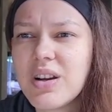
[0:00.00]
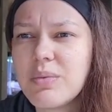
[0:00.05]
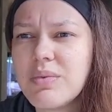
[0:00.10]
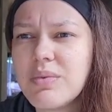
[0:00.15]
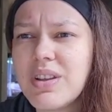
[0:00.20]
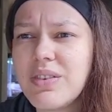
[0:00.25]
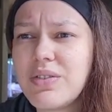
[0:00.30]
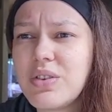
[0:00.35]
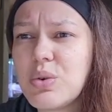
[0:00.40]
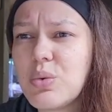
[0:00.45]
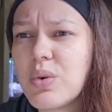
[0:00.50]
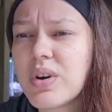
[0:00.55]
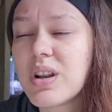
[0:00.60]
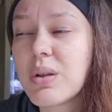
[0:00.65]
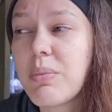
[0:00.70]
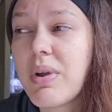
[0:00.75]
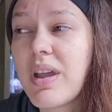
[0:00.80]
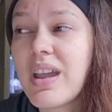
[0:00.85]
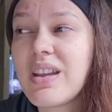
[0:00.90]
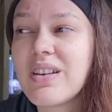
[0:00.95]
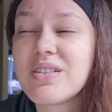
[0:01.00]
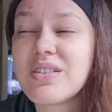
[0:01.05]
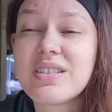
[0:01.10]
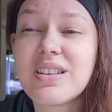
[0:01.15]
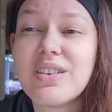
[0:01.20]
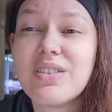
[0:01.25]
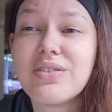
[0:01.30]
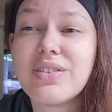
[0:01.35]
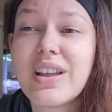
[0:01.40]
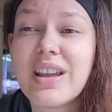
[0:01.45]
If you want to pay
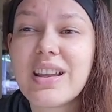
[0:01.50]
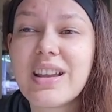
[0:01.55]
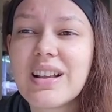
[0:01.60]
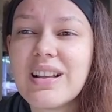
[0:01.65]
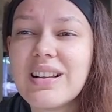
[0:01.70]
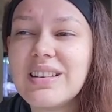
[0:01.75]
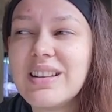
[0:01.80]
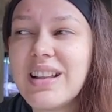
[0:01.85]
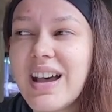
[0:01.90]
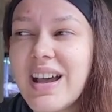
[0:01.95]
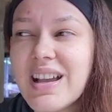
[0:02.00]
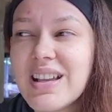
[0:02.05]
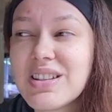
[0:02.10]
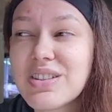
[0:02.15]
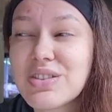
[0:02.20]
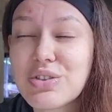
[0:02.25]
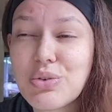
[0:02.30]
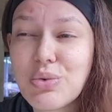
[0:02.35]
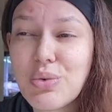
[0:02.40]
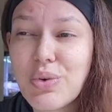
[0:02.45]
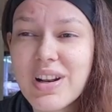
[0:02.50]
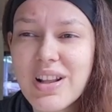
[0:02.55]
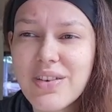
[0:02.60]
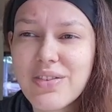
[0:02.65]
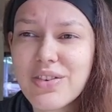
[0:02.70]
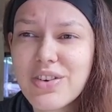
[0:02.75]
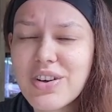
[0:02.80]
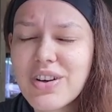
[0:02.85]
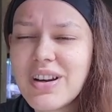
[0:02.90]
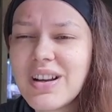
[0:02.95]
yourself like less or
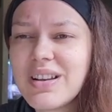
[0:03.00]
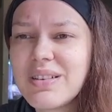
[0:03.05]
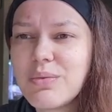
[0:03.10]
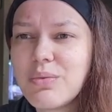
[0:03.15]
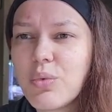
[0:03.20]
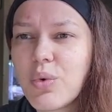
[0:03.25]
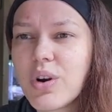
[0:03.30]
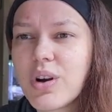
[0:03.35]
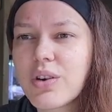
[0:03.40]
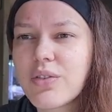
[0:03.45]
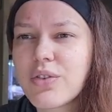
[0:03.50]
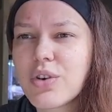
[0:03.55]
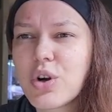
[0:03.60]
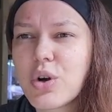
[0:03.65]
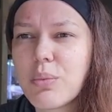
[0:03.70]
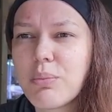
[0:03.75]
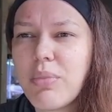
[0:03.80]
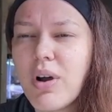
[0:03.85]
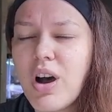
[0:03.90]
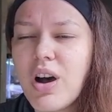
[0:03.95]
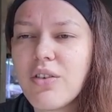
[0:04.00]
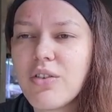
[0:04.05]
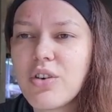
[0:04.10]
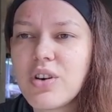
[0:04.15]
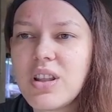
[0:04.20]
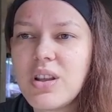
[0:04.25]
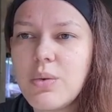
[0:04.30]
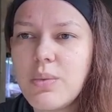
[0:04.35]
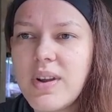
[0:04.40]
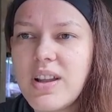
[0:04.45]
whatever and work for
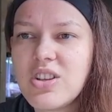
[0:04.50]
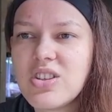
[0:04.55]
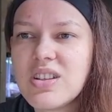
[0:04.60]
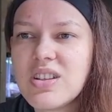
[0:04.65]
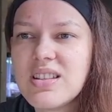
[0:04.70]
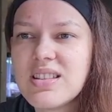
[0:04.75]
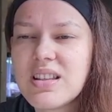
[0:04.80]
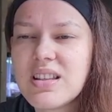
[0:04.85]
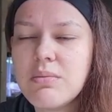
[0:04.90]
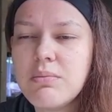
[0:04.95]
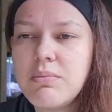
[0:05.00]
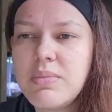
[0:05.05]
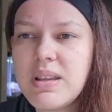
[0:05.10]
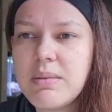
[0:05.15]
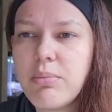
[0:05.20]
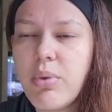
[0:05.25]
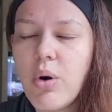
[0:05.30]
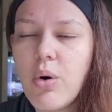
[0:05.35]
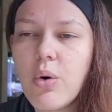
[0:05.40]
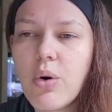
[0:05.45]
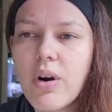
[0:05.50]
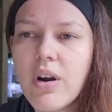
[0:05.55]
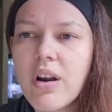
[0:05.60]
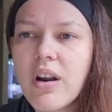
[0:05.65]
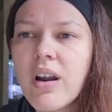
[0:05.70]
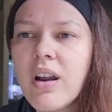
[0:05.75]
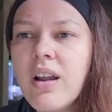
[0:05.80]
poverty wages and be poor,